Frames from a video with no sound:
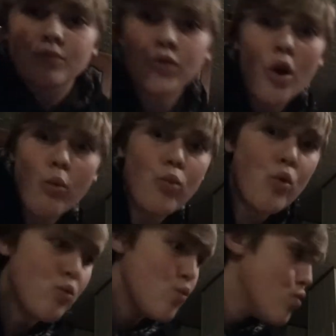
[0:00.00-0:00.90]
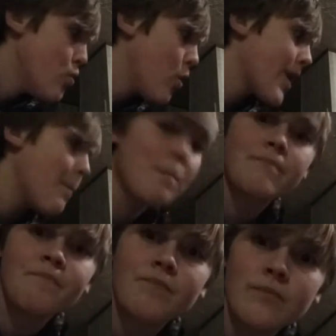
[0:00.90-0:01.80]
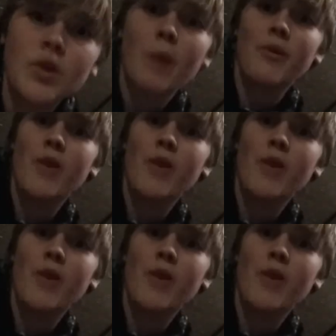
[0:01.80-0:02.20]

No. Ooh, ooh, okay. I'll